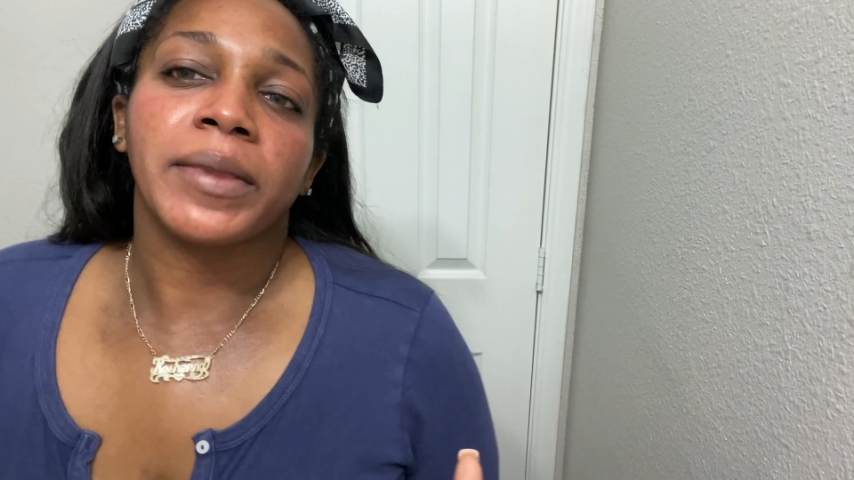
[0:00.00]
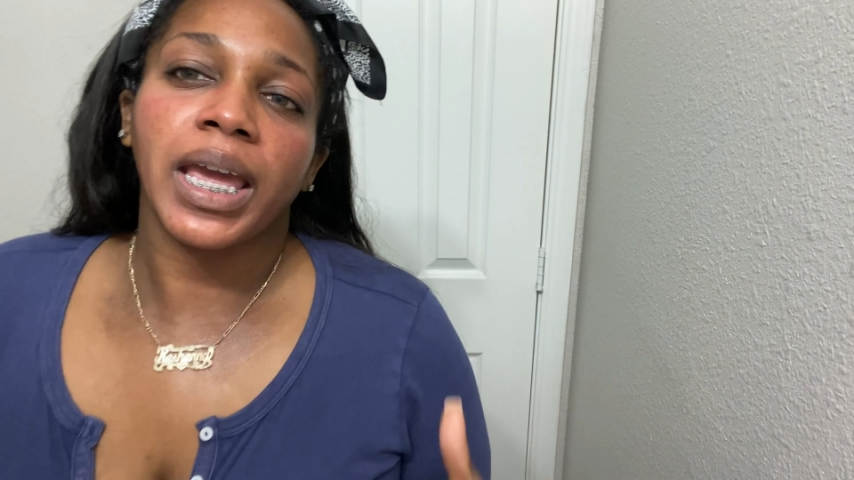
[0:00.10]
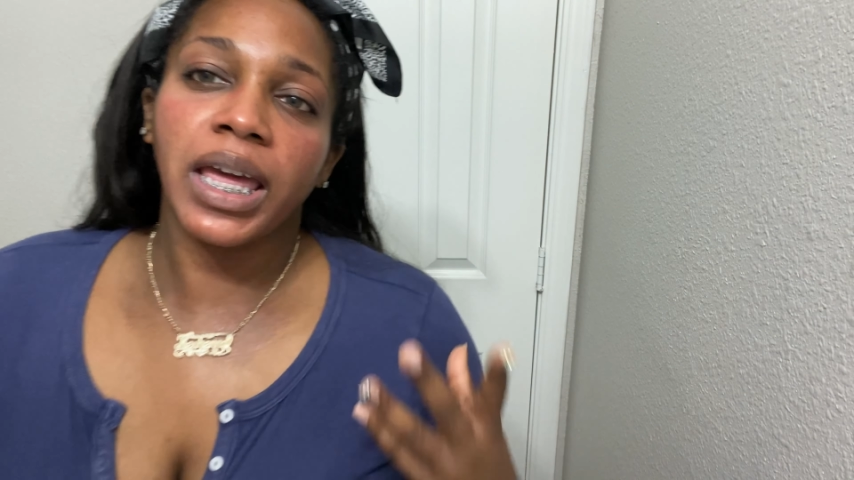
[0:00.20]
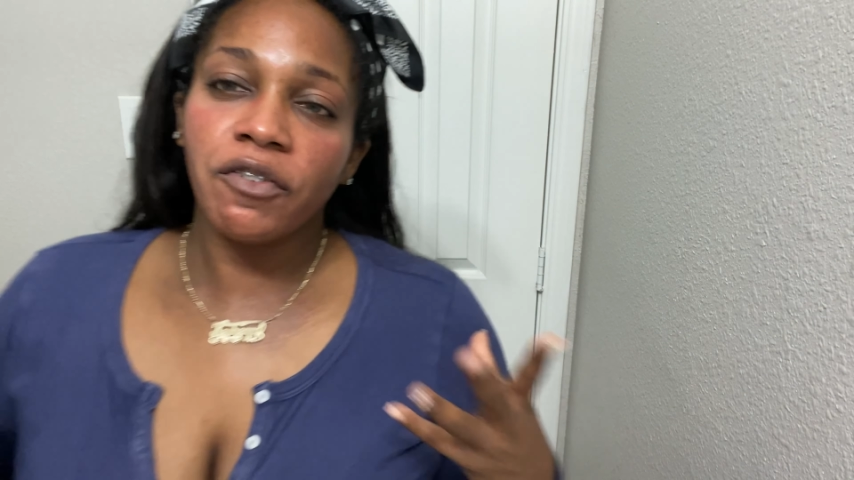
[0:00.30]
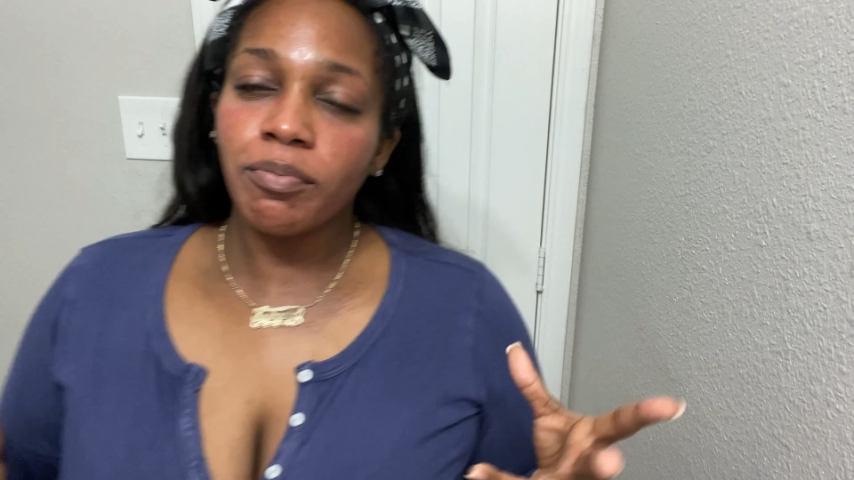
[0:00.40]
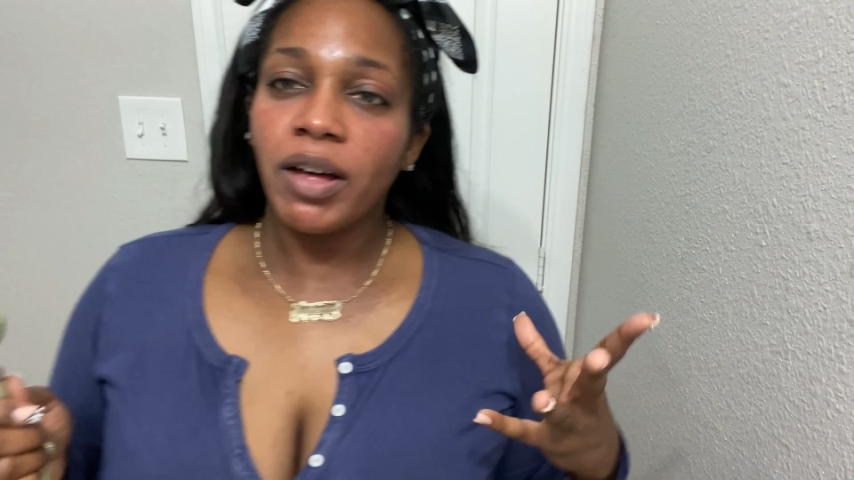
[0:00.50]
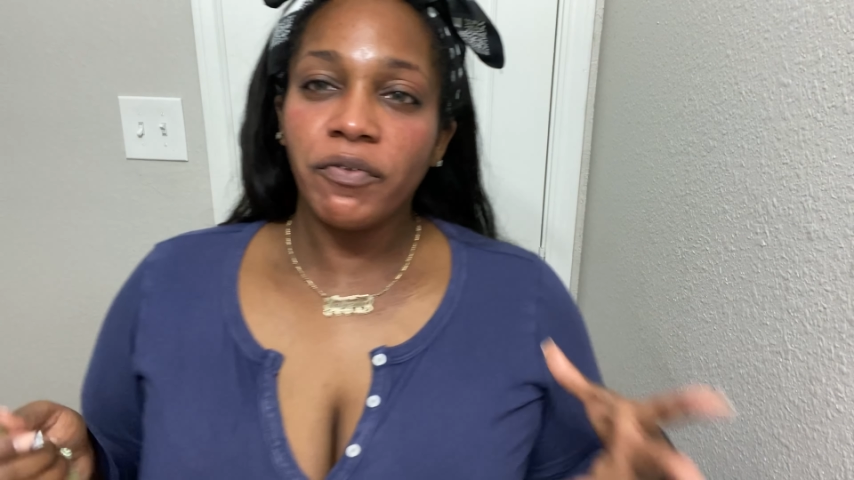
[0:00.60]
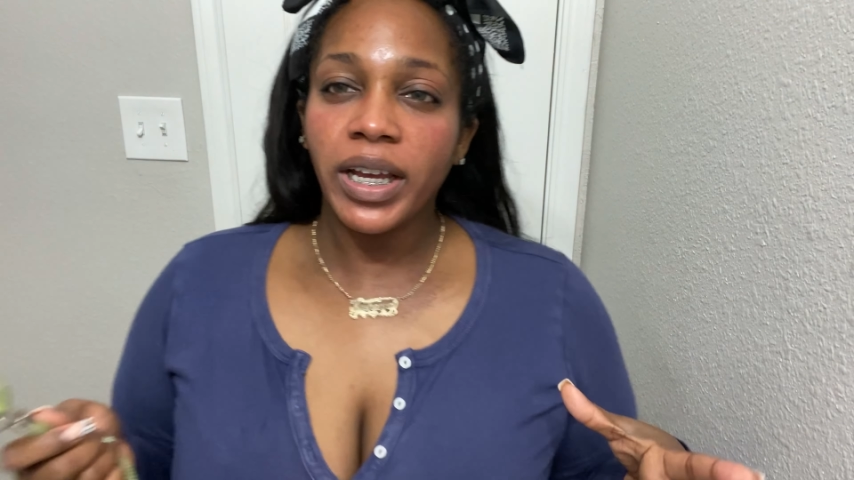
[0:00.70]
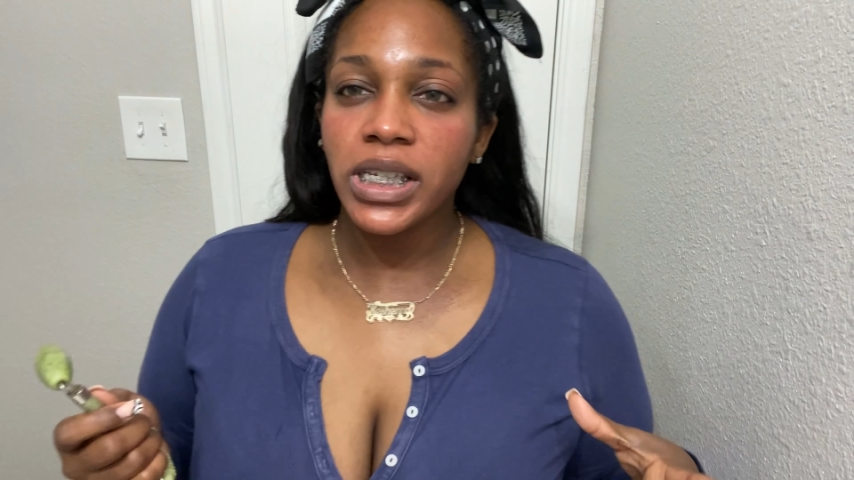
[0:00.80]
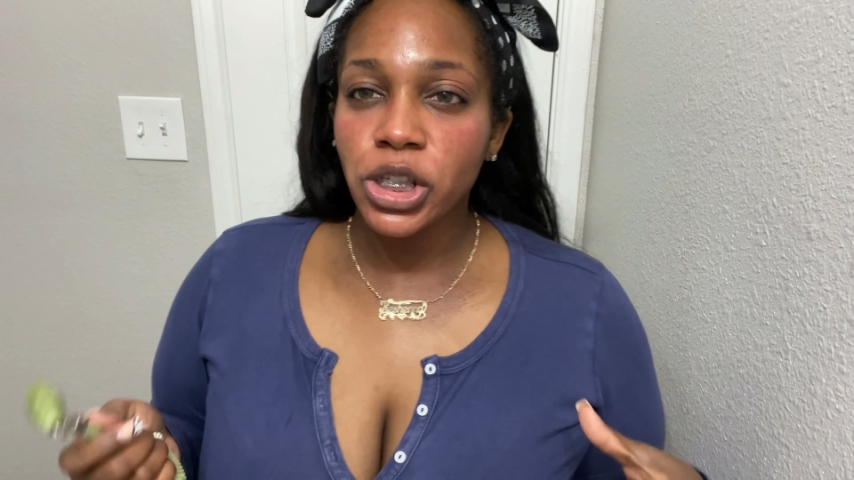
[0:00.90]
If my
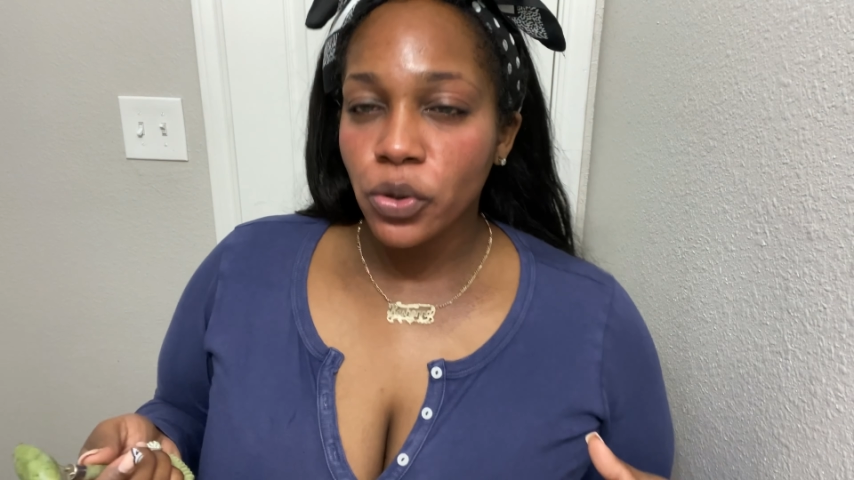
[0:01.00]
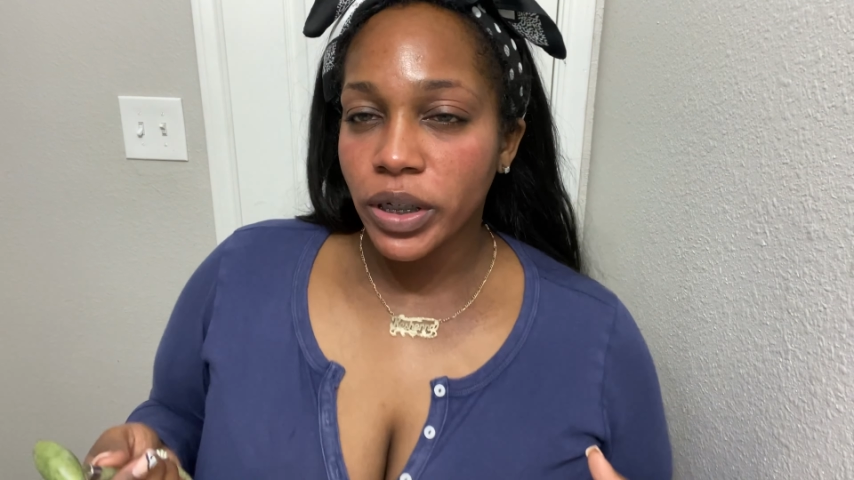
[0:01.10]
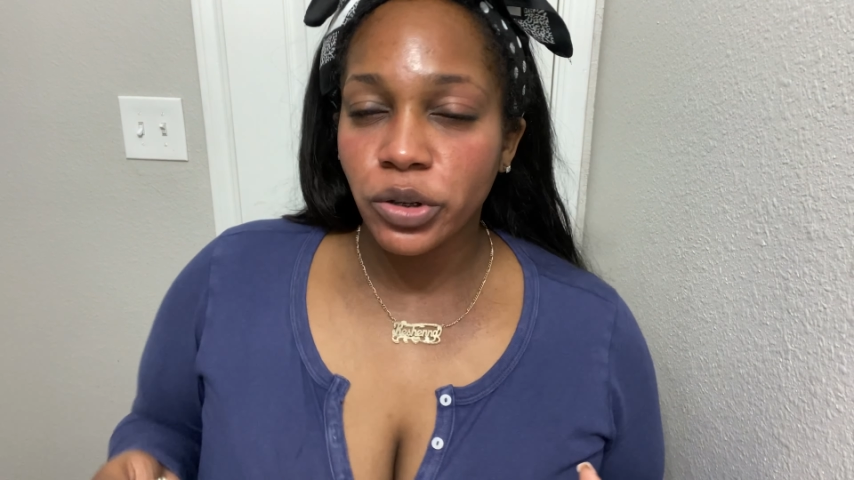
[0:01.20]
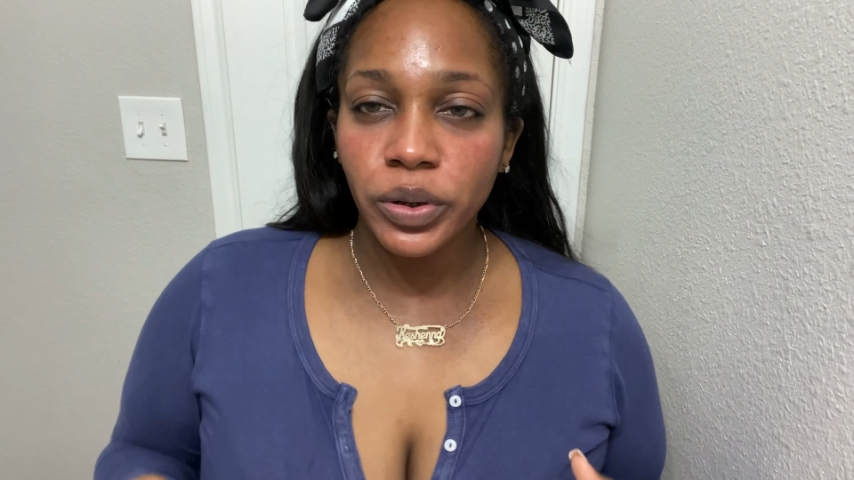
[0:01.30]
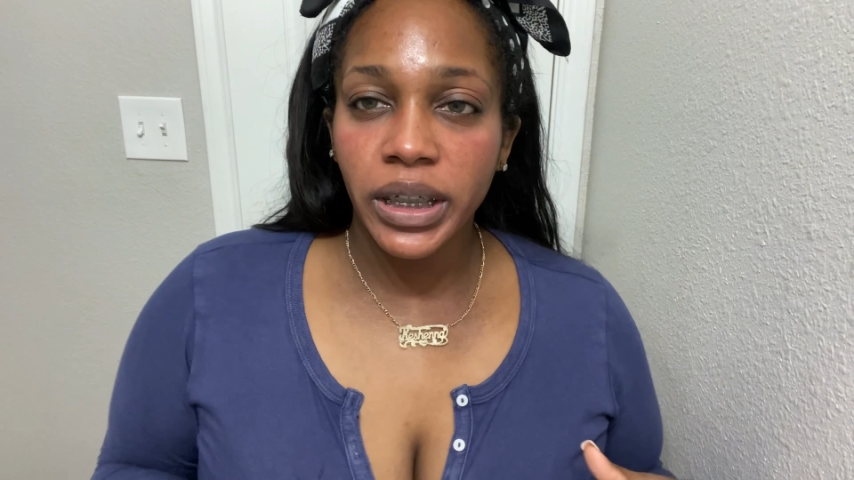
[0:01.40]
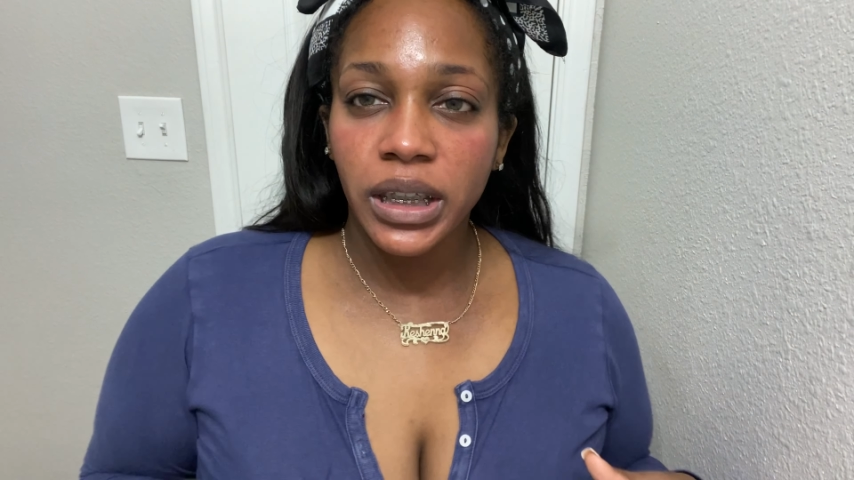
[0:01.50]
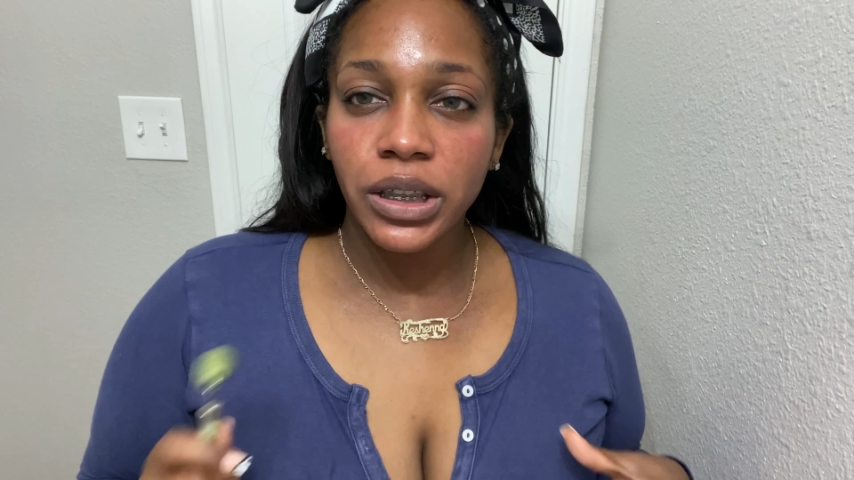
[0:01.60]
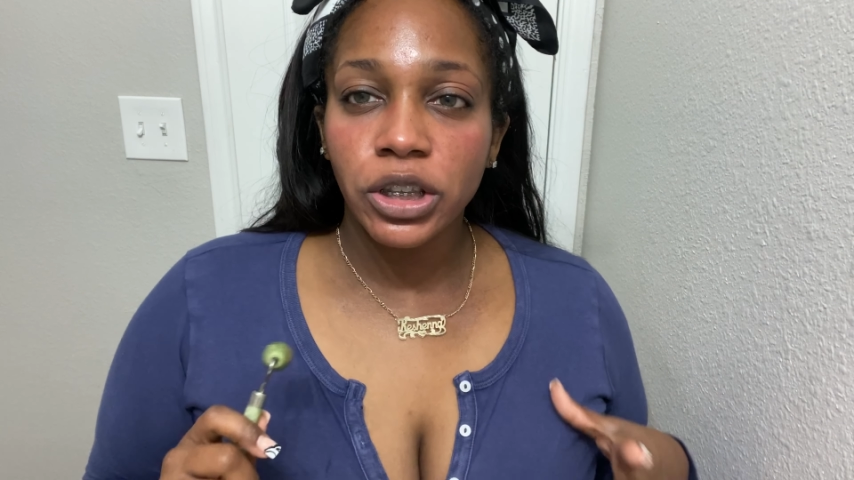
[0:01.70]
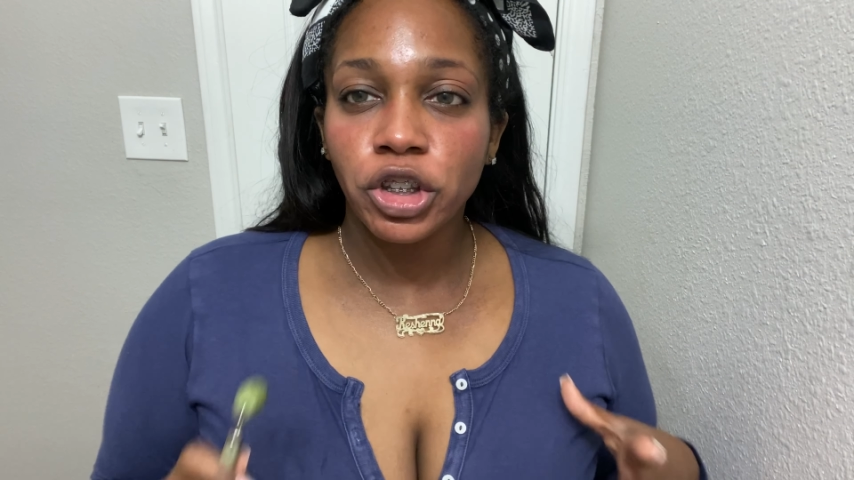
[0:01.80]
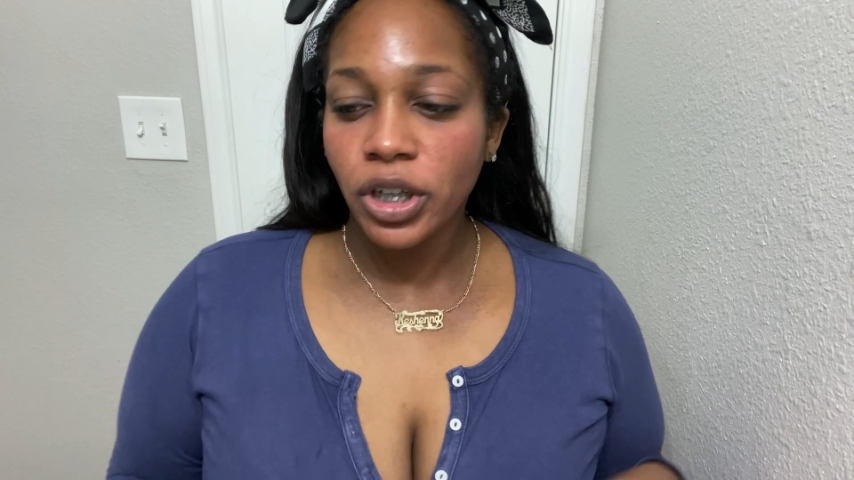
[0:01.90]
face starts to get a
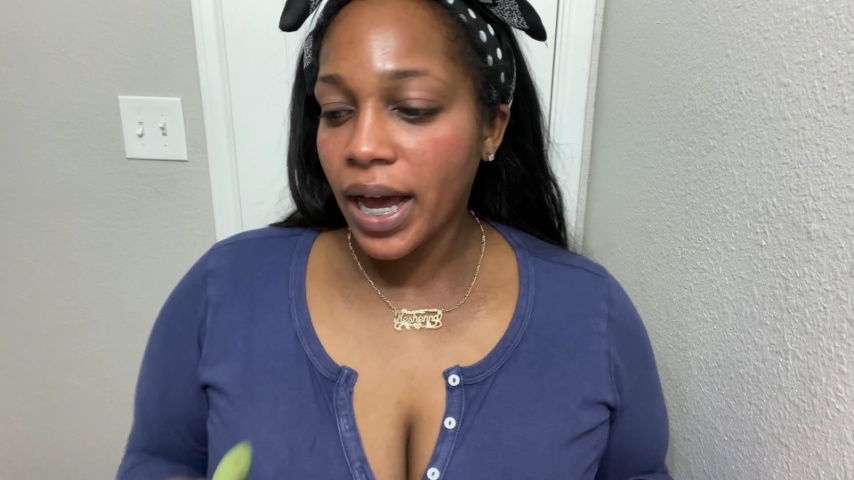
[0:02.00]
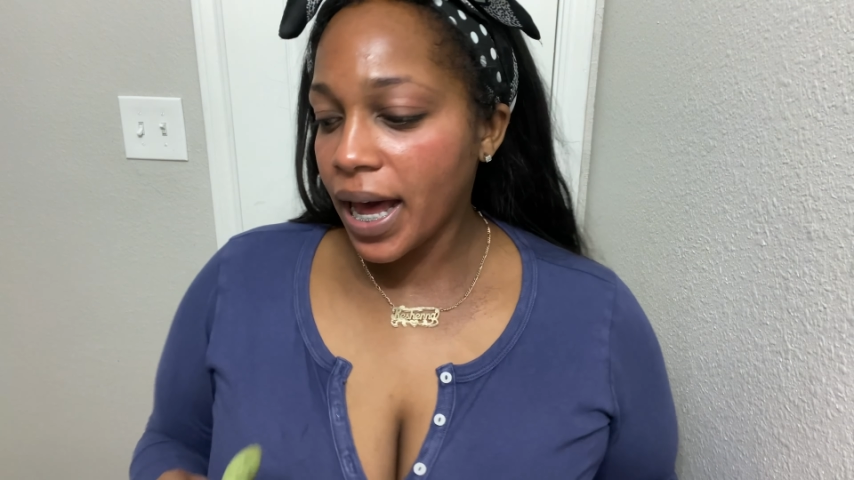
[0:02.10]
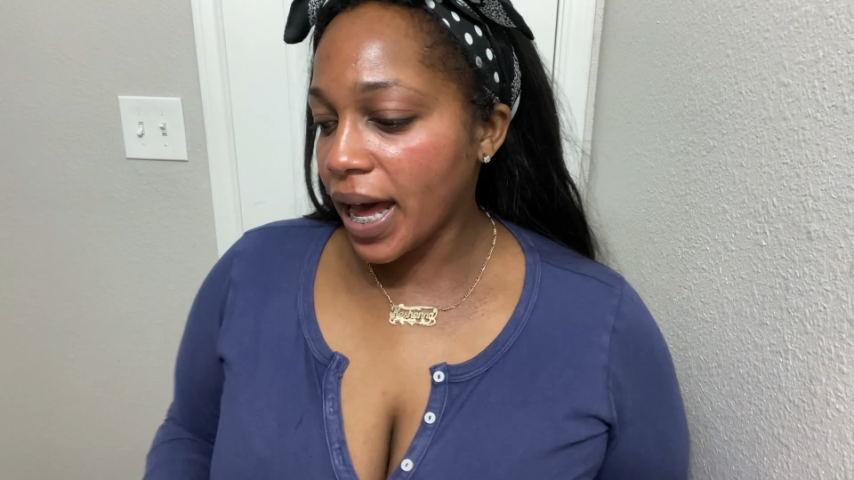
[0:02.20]
little dry,